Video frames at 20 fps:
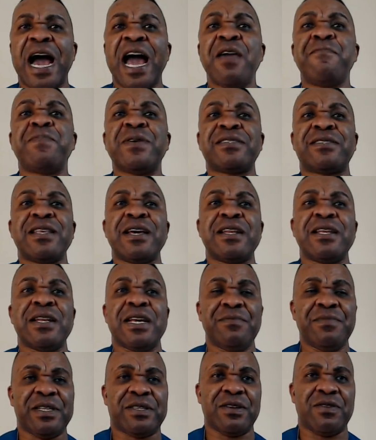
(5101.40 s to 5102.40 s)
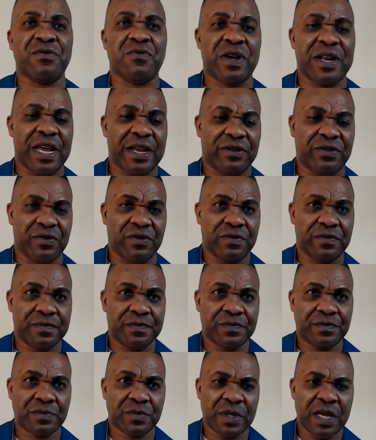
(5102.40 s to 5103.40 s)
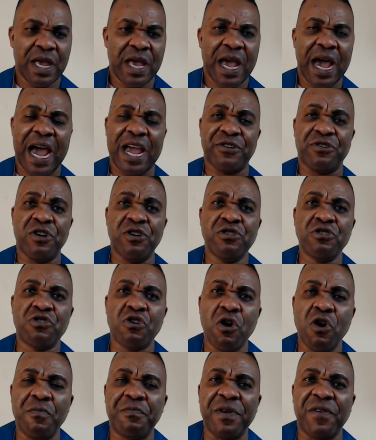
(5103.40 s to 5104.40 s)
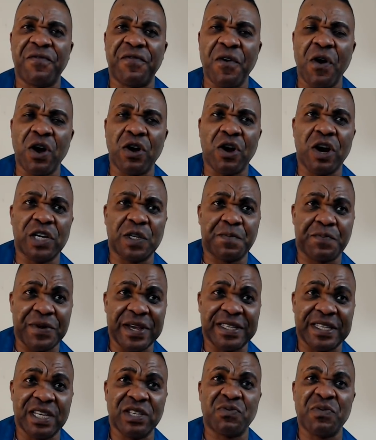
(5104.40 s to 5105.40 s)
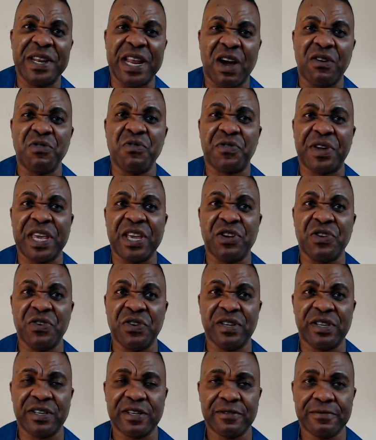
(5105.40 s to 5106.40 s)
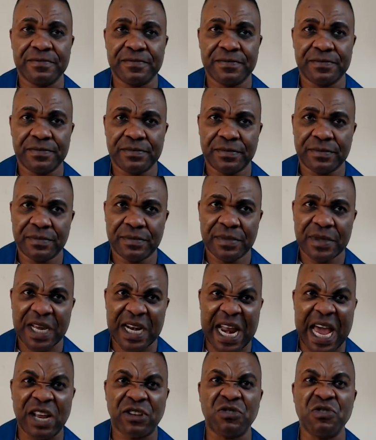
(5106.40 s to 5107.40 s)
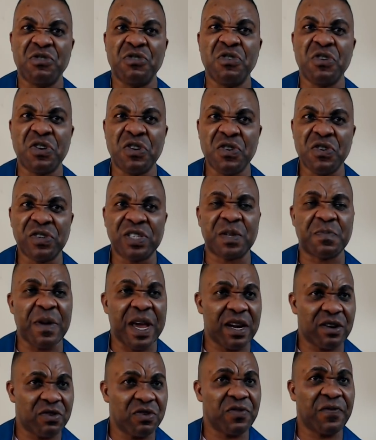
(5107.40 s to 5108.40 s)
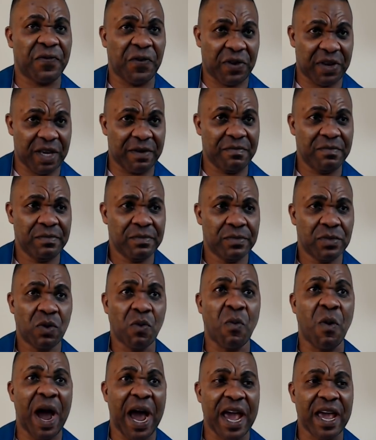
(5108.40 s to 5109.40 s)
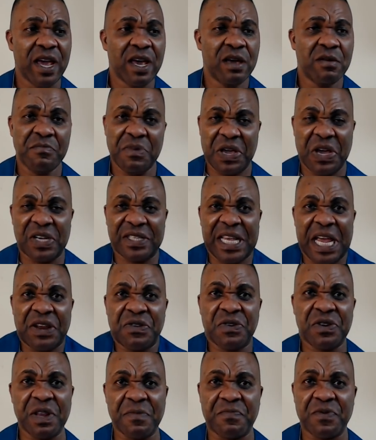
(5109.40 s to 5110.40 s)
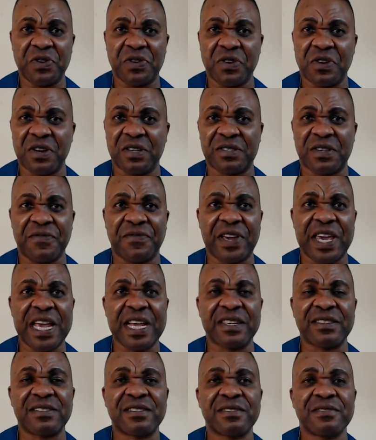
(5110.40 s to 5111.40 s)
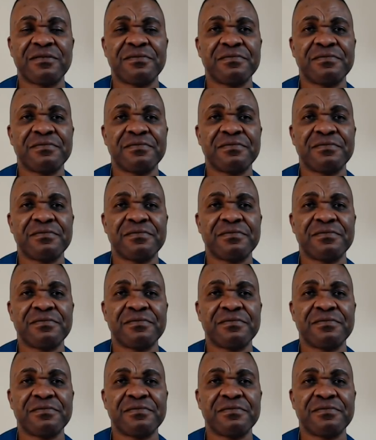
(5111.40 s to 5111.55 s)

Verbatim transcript: personally, let me tell you what I do. I don't go before God's presence without looking good. I like to look good, smell good for him. Why? Because I know the protocols of kings.